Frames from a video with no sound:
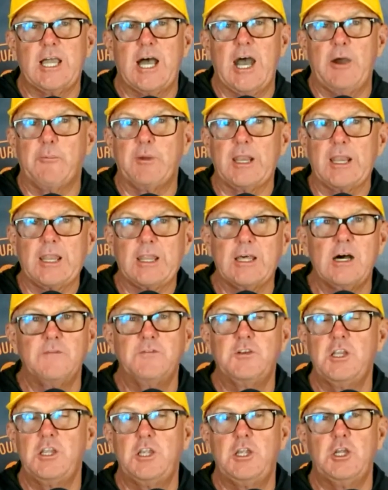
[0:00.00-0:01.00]
I would
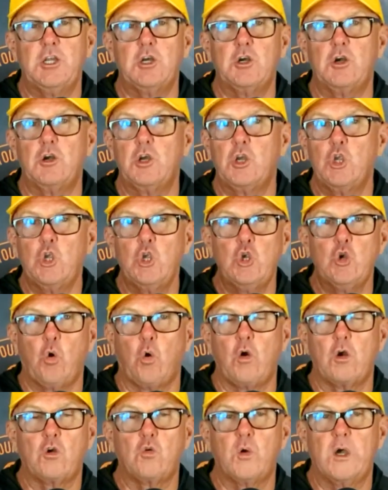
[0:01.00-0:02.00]
love to hear
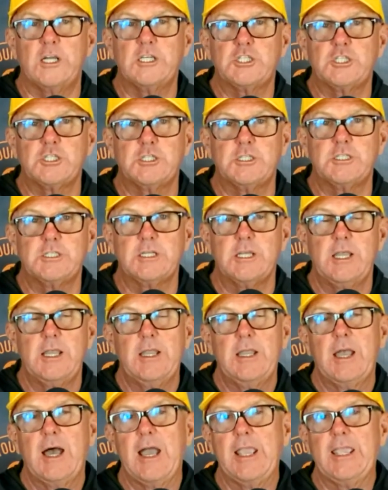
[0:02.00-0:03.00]
your questions.
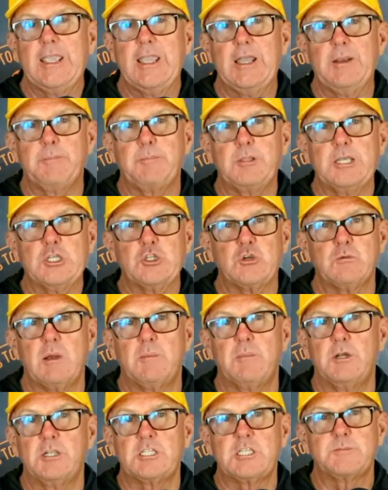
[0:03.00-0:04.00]
Again, please
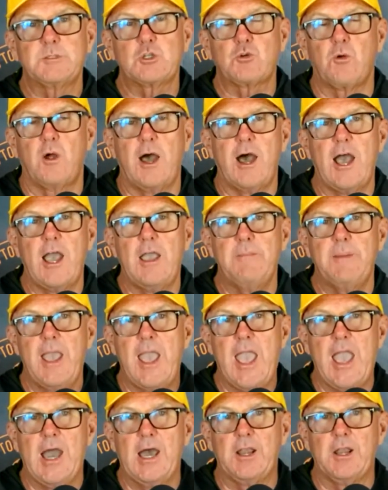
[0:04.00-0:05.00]
remember to subscribe
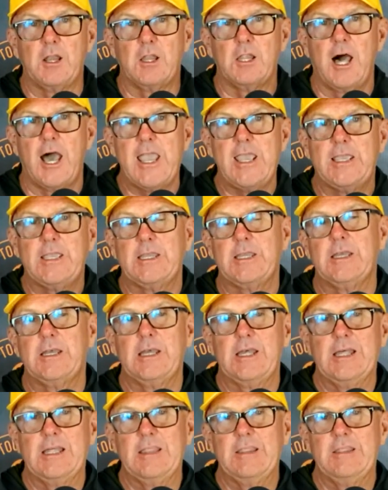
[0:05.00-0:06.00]
and like
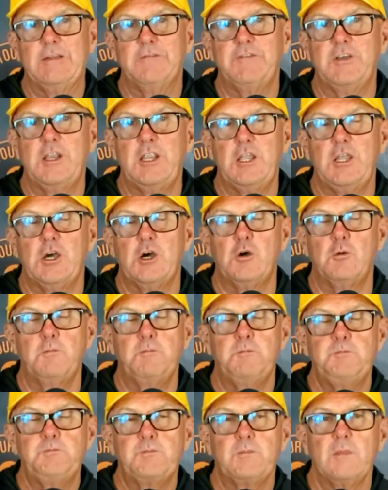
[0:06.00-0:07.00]
the video.
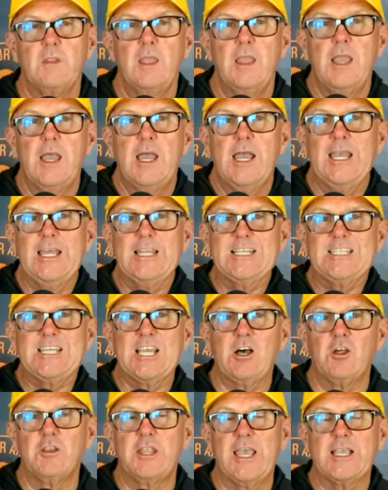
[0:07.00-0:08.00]

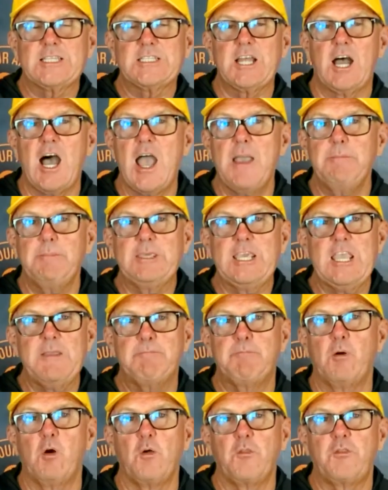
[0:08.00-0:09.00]
Until next time,
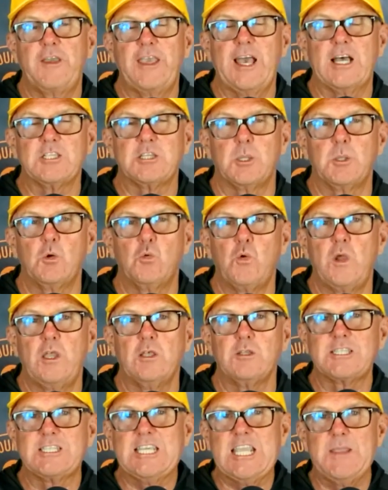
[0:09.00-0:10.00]
keep both hands on the
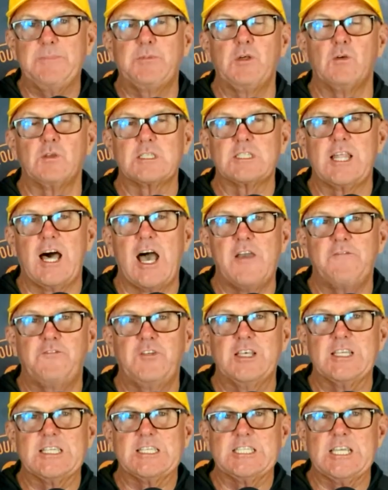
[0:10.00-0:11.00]
wheels. Keep those live
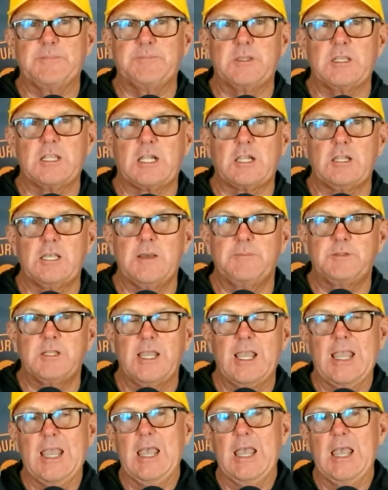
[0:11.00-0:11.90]
vests zipped and clipped.